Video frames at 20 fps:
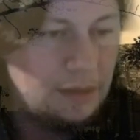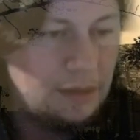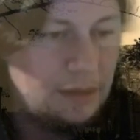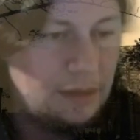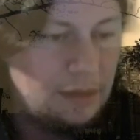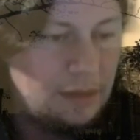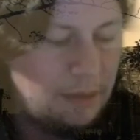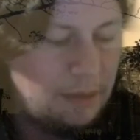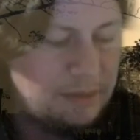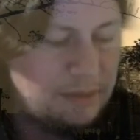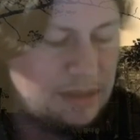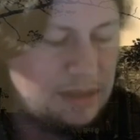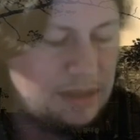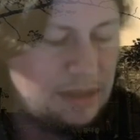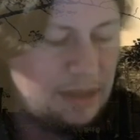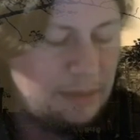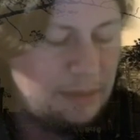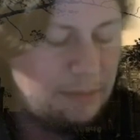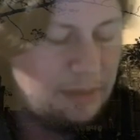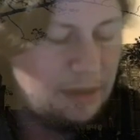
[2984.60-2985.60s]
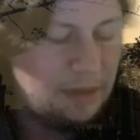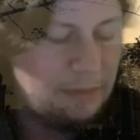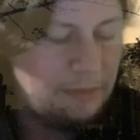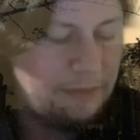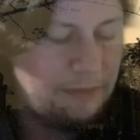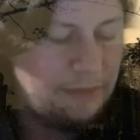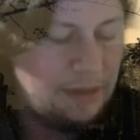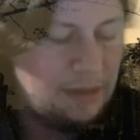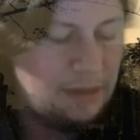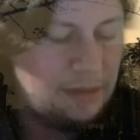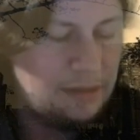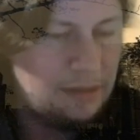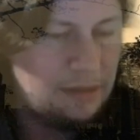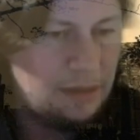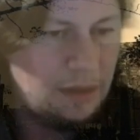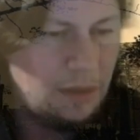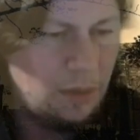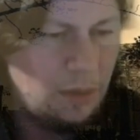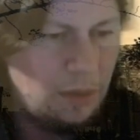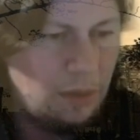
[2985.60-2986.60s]
I was asleep, I'm afraid.
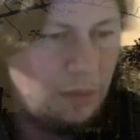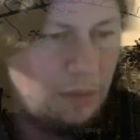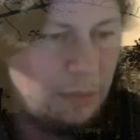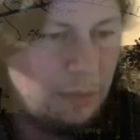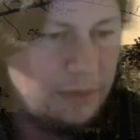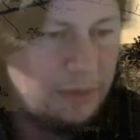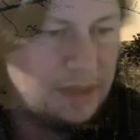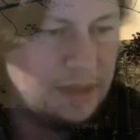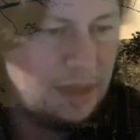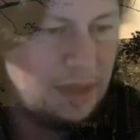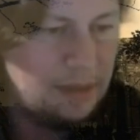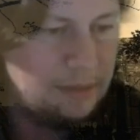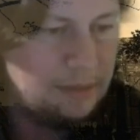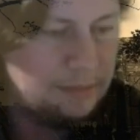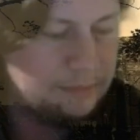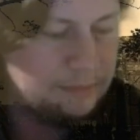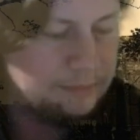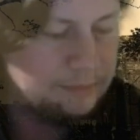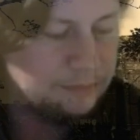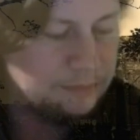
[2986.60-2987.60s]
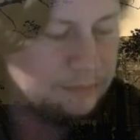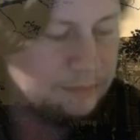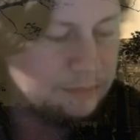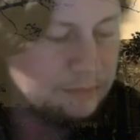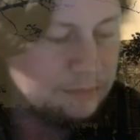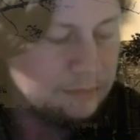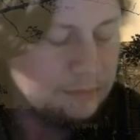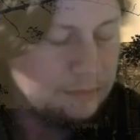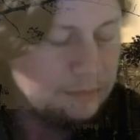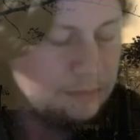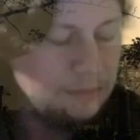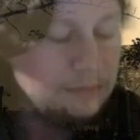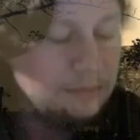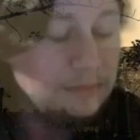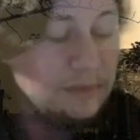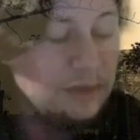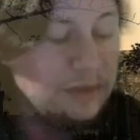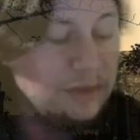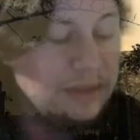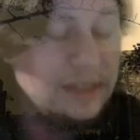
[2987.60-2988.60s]
Or was I?
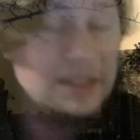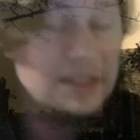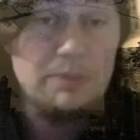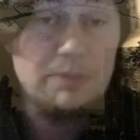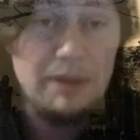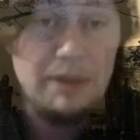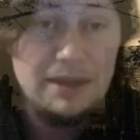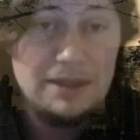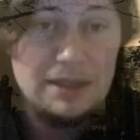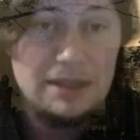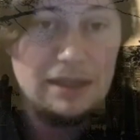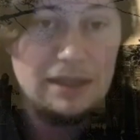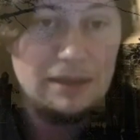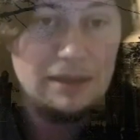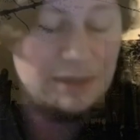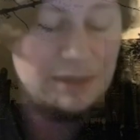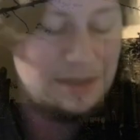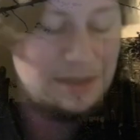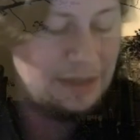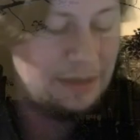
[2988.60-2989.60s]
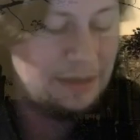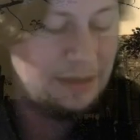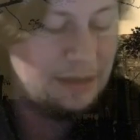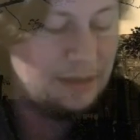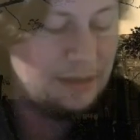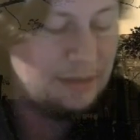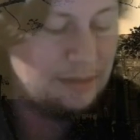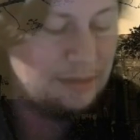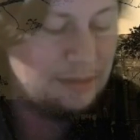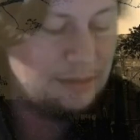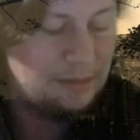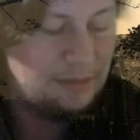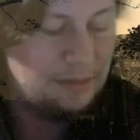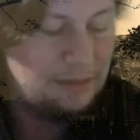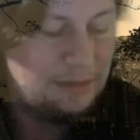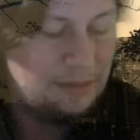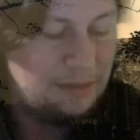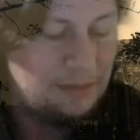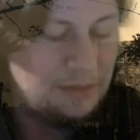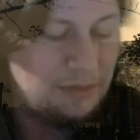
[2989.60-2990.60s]
You did splendidly, Miss Salic.
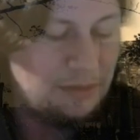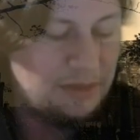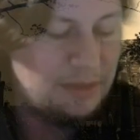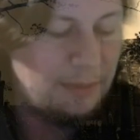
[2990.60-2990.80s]
Dr.